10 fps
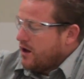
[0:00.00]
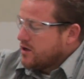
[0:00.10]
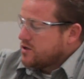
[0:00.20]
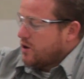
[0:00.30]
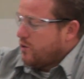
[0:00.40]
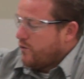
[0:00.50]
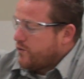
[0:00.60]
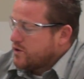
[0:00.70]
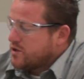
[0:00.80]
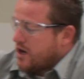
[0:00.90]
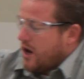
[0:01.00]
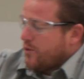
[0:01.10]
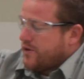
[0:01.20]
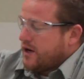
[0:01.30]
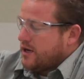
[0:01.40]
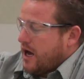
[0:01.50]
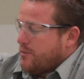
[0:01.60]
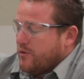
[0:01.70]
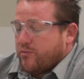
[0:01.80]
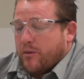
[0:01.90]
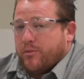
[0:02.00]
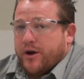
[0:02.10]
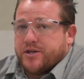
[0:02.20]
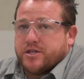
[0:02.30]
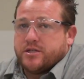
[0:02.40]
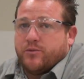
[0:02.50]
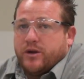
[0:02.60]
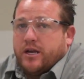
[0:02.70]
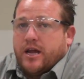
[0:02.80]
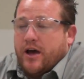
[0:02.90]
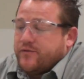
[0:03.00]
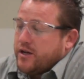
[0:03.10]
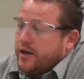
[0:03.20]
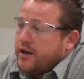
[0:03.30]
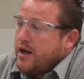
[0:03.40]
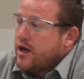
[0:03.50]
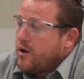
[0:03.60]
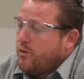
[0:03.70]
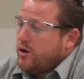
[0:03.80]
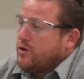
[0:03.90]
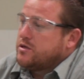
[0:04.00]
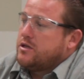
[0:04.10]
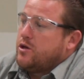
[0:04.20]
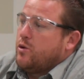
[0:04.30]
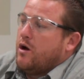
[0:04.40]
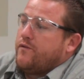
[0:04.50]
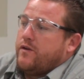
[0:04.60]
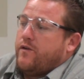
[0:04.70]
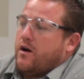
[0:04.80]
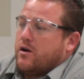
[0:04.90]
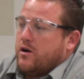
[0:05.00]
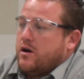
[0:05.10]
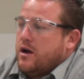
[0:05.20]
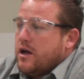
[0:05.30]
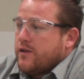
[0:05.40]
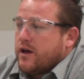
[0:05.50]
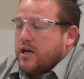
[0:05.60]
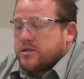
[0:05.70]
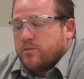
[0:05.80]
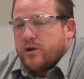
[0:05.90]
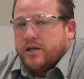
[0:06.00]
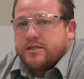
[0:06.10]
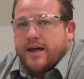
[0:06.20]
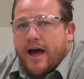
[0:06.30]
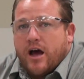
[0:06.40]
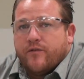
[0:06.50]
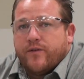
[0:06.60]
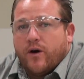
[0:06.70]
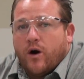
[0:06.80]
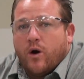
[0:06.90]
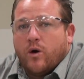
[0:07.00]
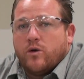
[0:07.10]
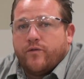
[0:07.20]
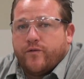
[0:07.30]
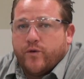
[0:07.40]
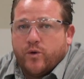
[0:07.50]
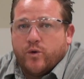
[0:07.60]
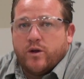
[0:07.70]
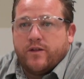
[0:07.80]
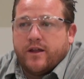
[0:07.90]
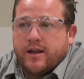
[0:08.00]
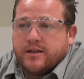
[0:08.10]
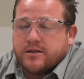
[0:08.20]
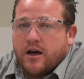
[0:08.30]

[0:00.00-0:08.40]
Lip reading: So first start out with any type of preparation that we need to have done. When using the ULV Fogger, the customer needs to have all food that is